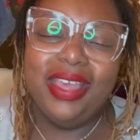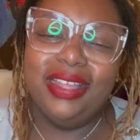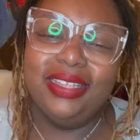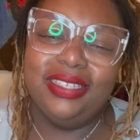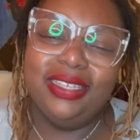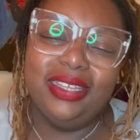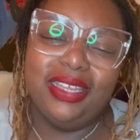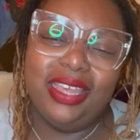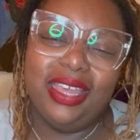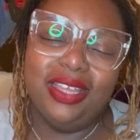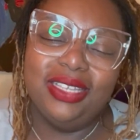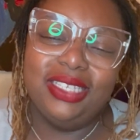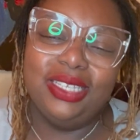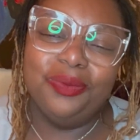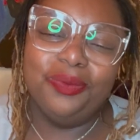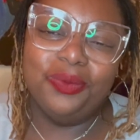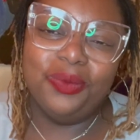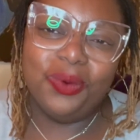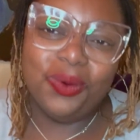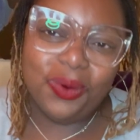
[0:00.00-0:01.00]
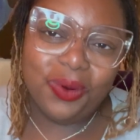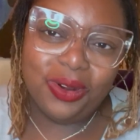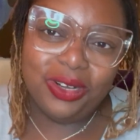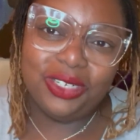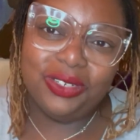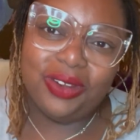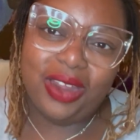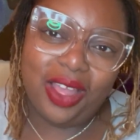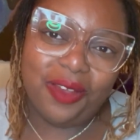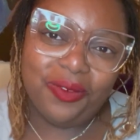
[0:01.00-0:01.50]
to get some more
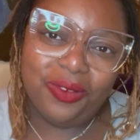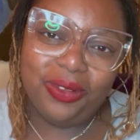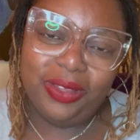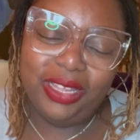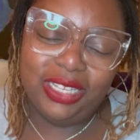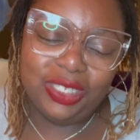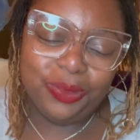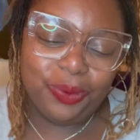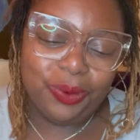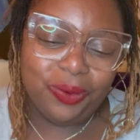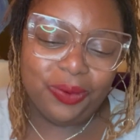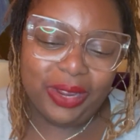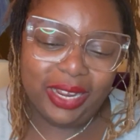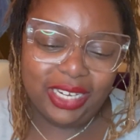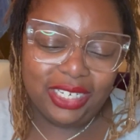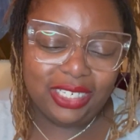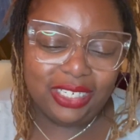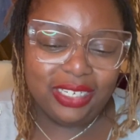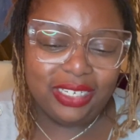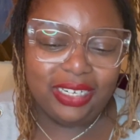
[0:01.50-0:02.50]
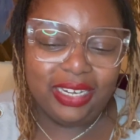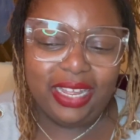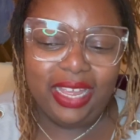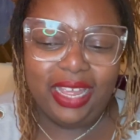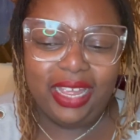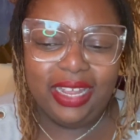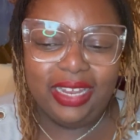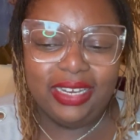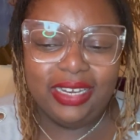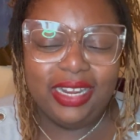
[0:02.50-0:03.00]
travel inspiration
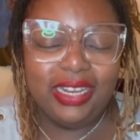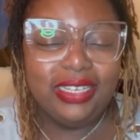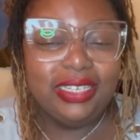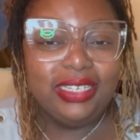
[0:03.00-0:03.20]
and